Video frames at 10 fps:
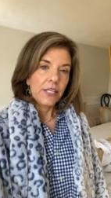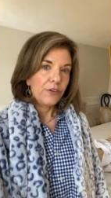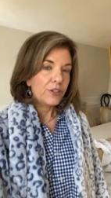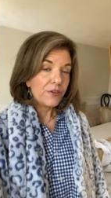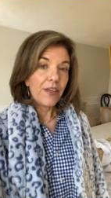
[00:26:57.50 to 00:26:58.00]
You
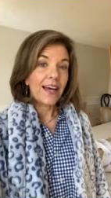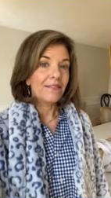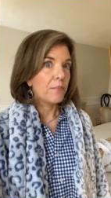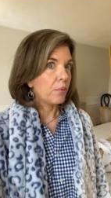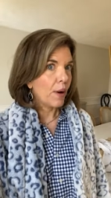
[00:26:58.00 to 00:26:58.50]
can do
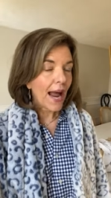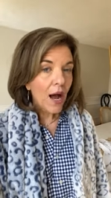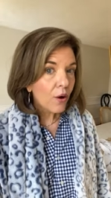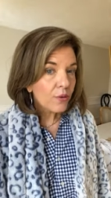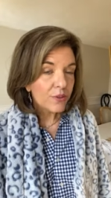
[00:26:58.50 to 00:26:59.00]
that.
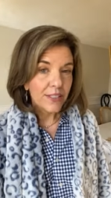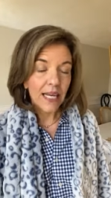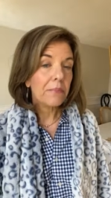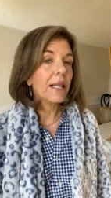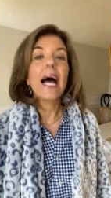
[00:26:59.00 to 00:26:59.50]
Brown
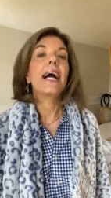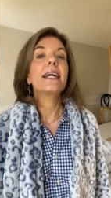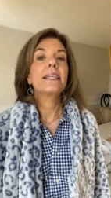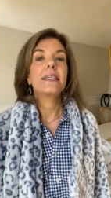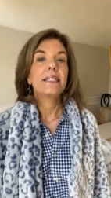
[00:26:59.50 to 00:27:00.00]
and black.